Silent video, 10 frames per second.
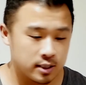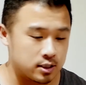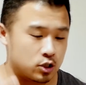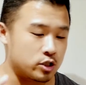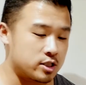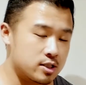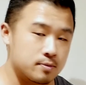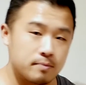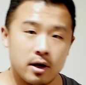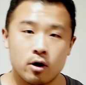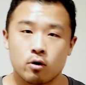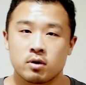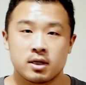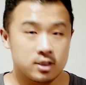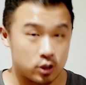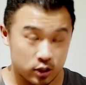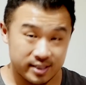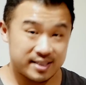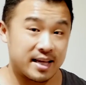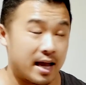such as smell, such as
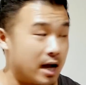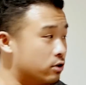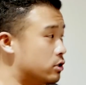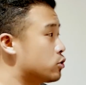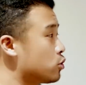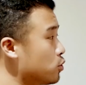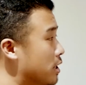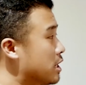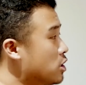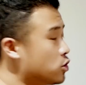sound to it